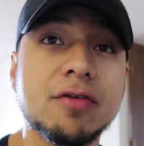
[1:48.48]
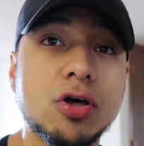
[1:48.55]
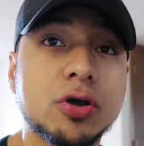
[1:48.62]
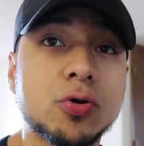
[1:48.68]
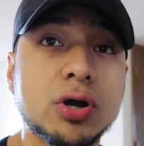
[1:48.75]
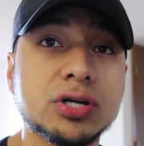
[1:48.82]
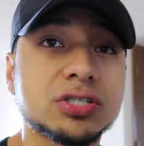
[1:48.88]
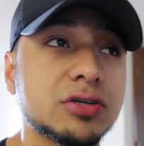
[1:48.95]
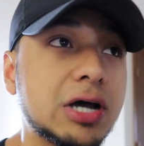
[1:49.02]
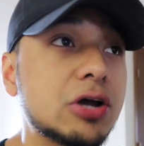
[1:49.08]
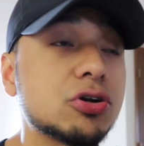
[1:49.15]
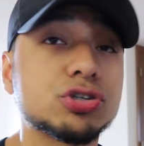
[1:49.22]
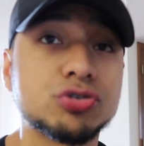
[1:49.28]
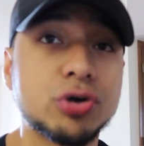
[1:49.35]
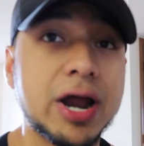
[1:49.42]
a lot of questions on how
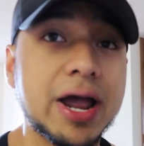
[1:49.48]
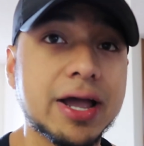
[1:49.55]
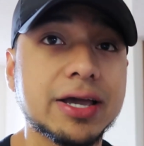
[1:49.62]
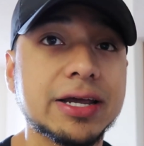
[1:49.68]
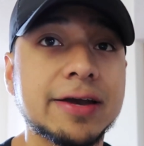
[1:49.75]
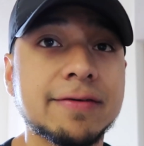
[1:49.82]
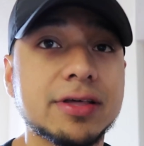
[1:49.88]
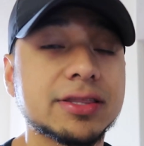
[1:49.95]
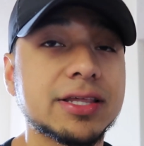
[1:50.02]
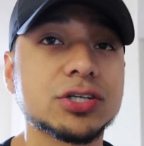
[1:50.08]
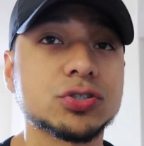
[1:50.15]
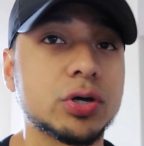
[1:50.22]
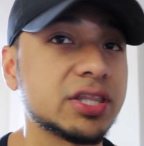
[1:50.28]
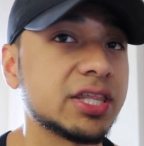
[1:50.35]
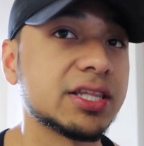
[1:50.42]
to track and everything like that,
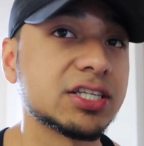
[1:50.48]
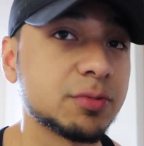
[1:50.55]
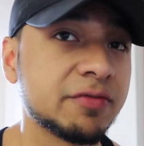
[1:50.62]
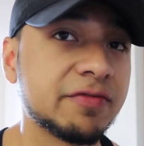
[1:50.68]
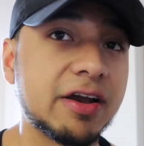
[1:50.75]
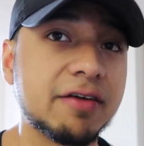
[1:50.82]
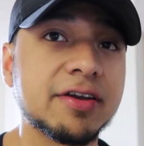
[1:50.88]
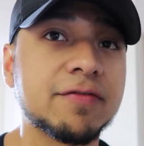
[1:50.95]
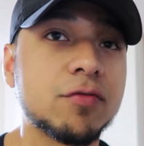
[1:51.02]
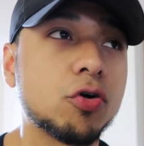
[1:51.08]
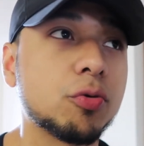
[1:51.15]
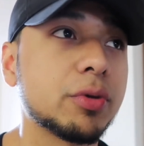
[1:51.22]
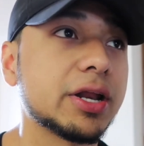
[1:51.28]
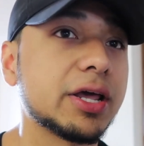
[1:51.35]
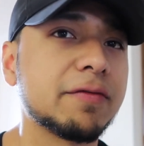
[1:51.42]
so I think this will be very
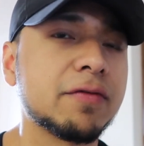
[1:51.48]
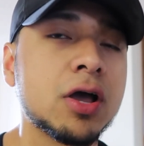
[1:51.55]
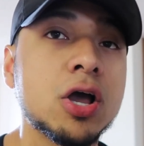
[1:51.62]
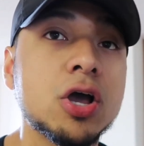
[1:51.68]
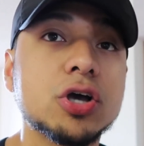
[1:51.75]
informative.